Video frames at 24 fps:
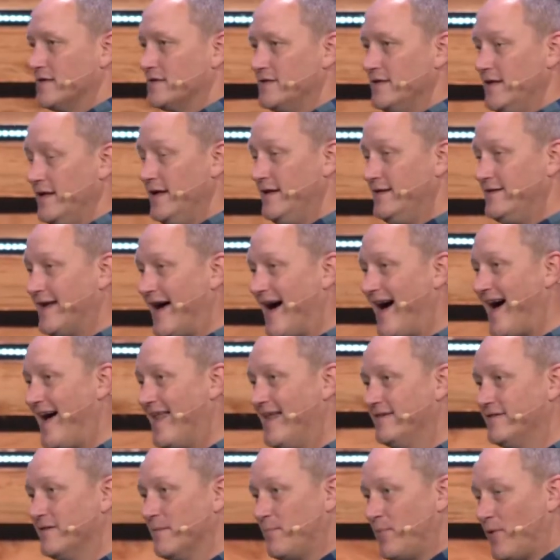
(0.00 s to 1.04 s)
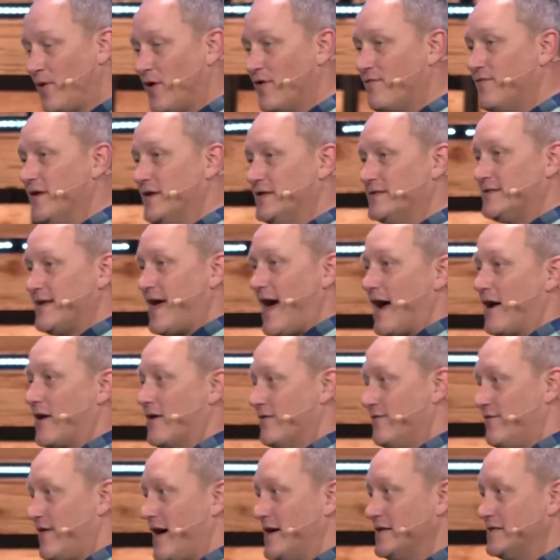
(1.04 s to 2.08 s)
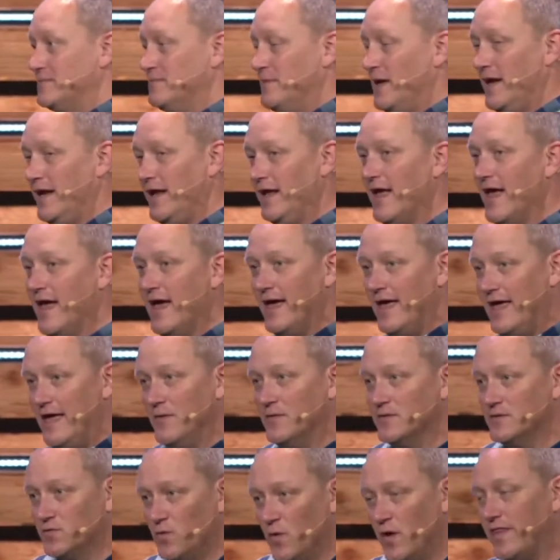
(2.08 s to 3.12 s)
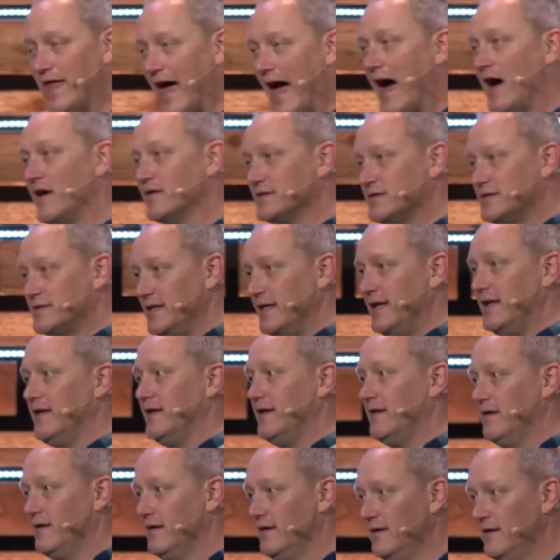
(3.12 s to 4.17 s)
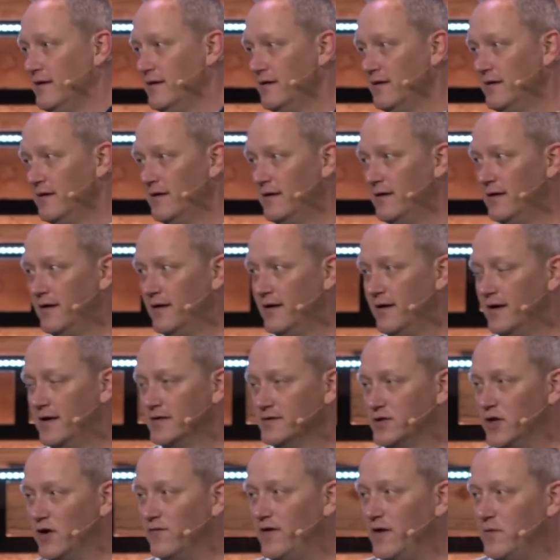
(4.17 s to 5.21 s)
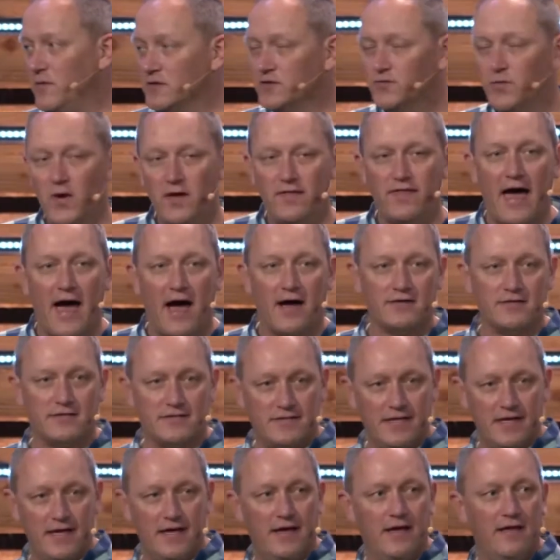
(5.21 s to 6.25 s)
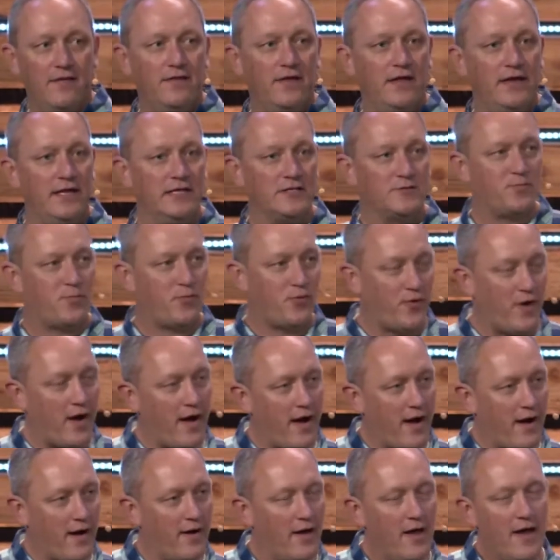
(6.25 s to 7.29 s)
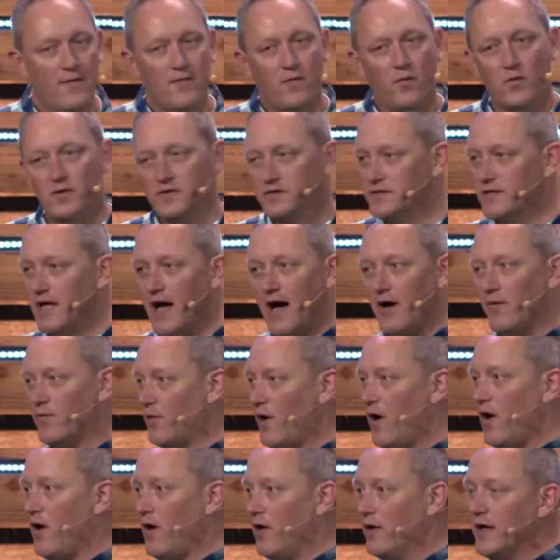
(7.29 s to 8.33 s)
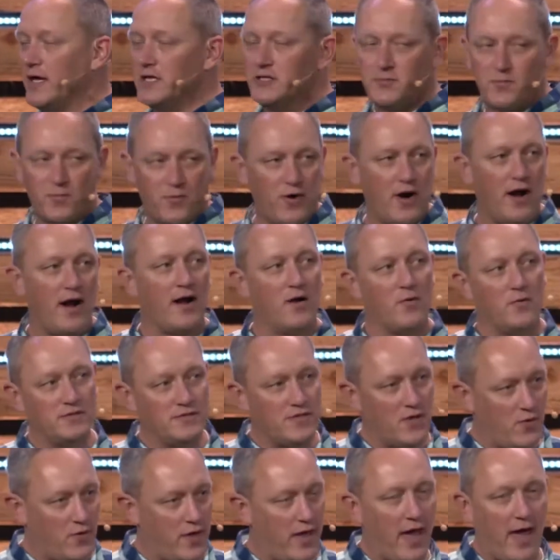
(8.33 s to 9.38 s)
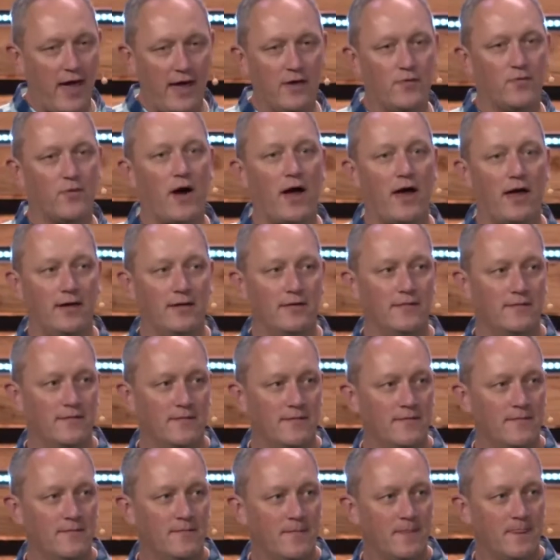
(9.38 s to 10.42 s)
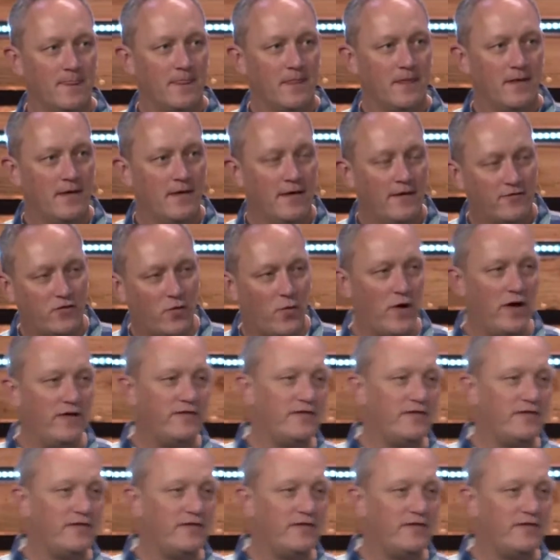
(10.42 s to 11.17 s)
and he died as a perfect sacrifice, meaning he was without sin. So if he was without sin, then his prayer was not wrong. His prayer was okay and right. So what does